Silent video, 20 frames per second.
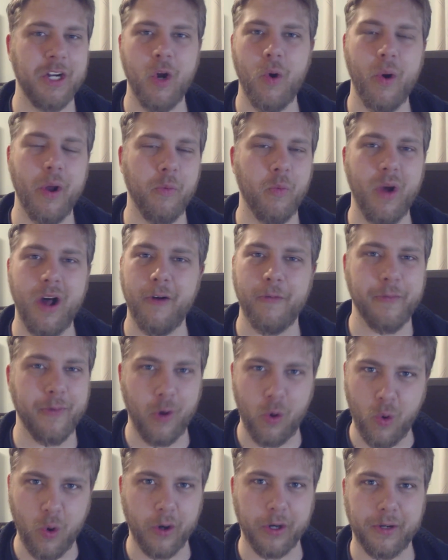going well for
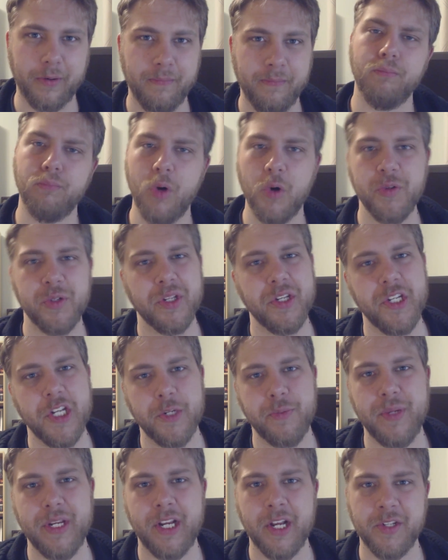Hork, mostly
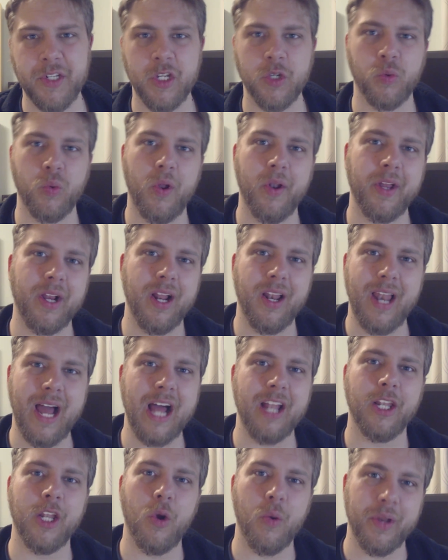just because he's rolling a
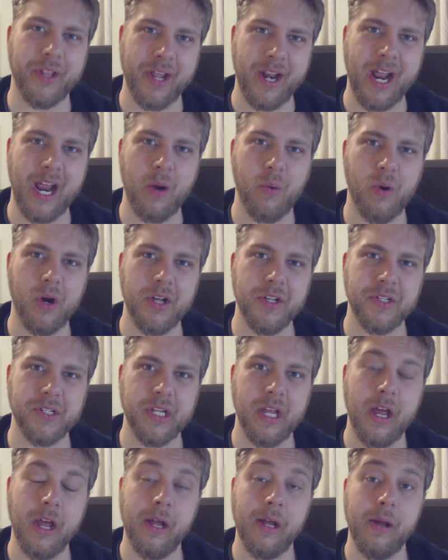lot lower than I was.
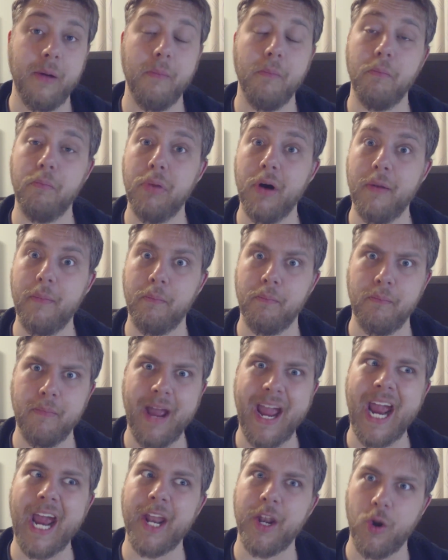But
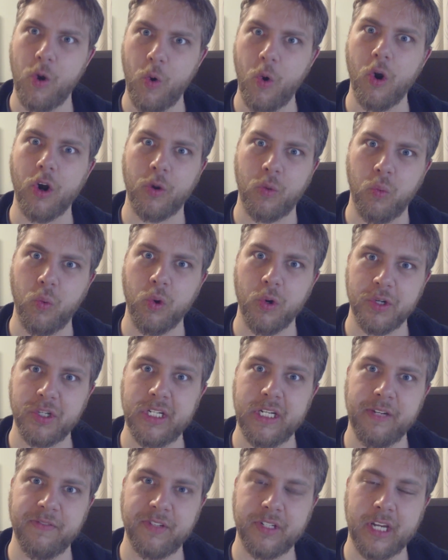man, orc war
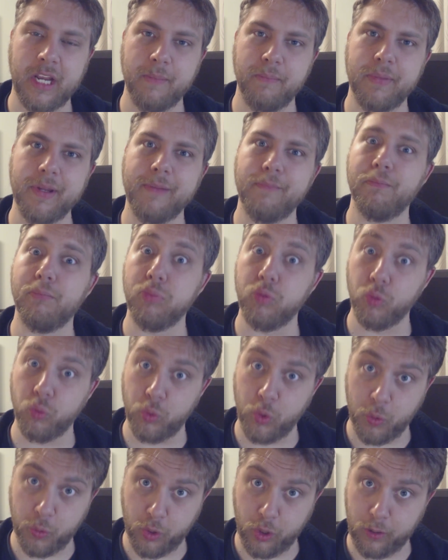chiefs can be
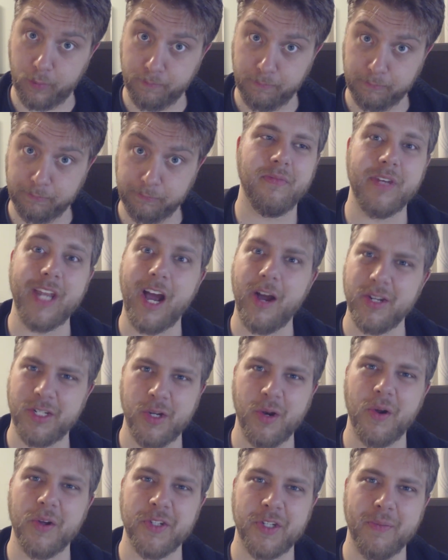brutal. Now I
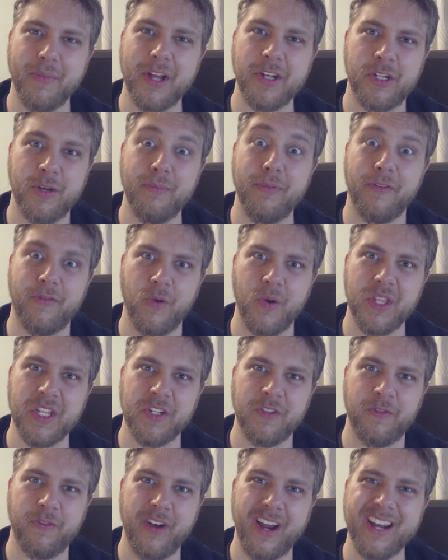should also mention before
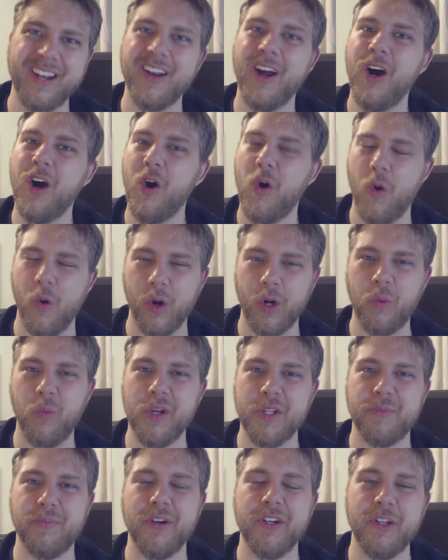this fight, Hork
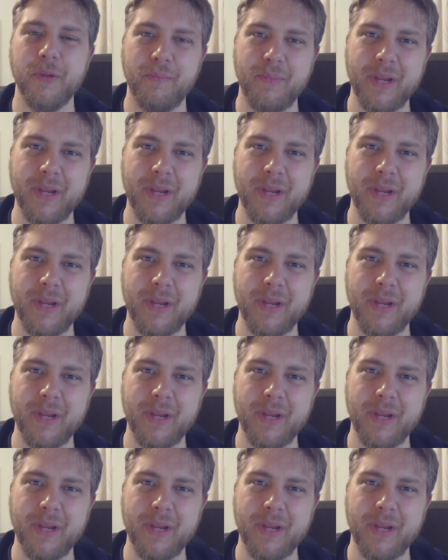whispered to